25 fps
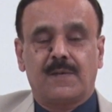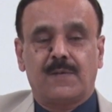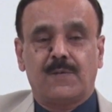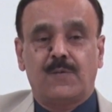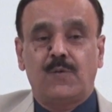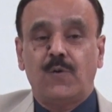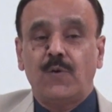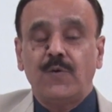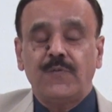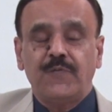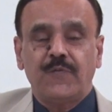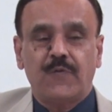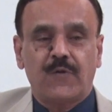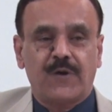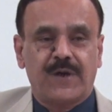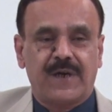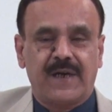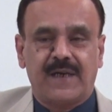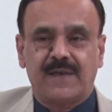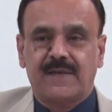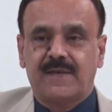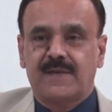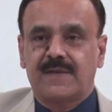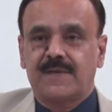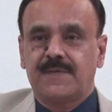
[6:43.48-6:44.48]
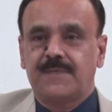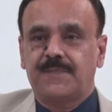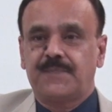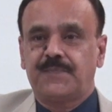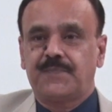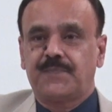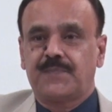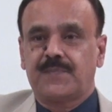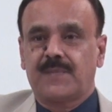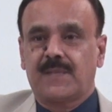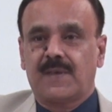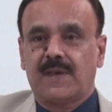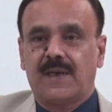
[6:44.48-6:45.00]
Don't forget,
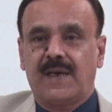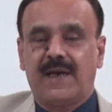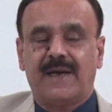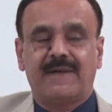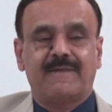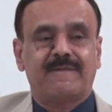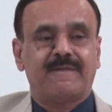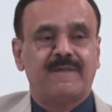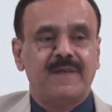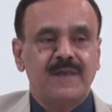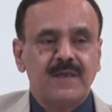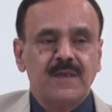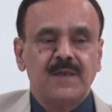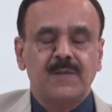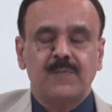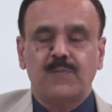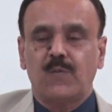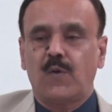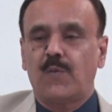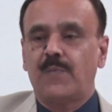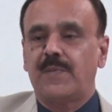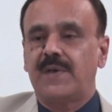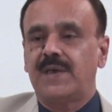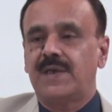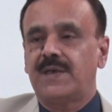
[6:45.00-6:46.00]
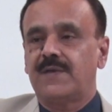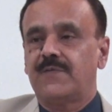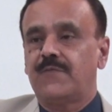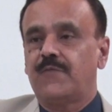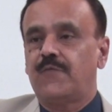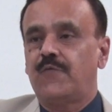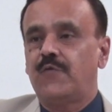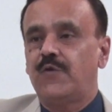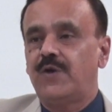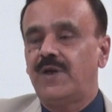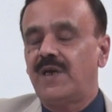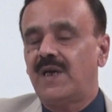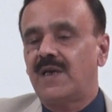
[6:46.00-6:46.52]
at this moment
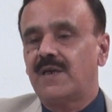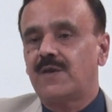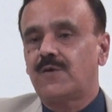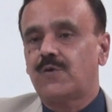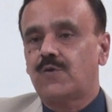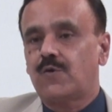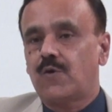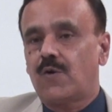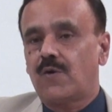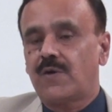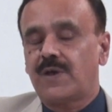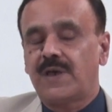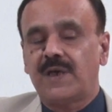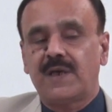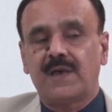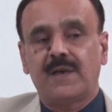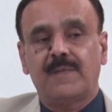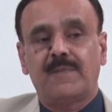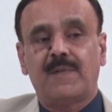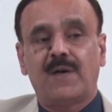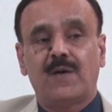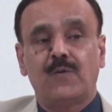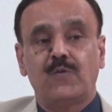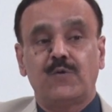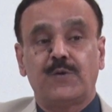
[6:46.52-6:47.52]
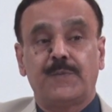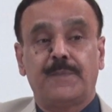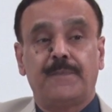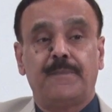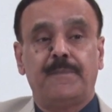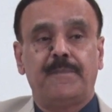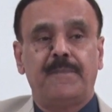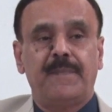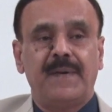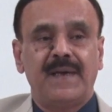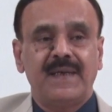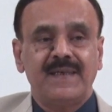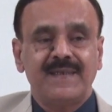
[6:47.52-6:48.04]
we are talking about
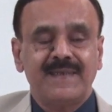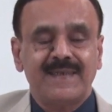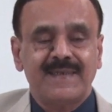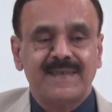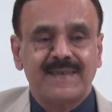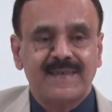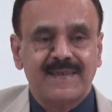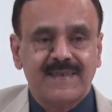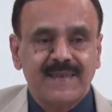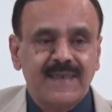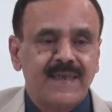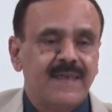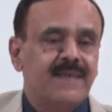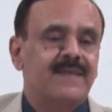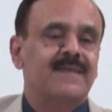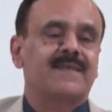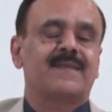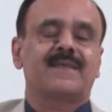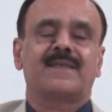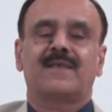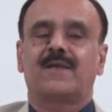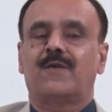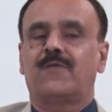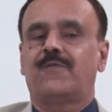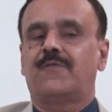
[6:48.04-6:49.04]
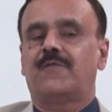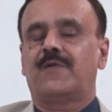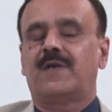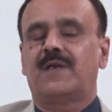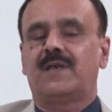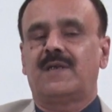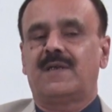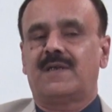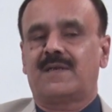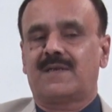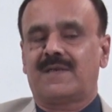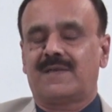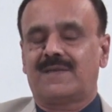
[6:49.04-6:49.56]
basics of
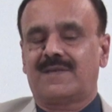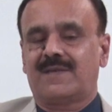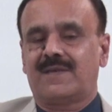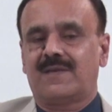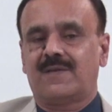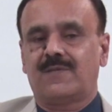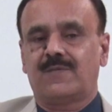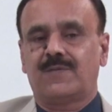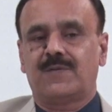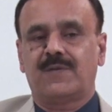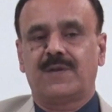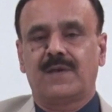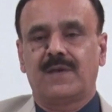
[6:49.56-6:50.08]
ultrasound.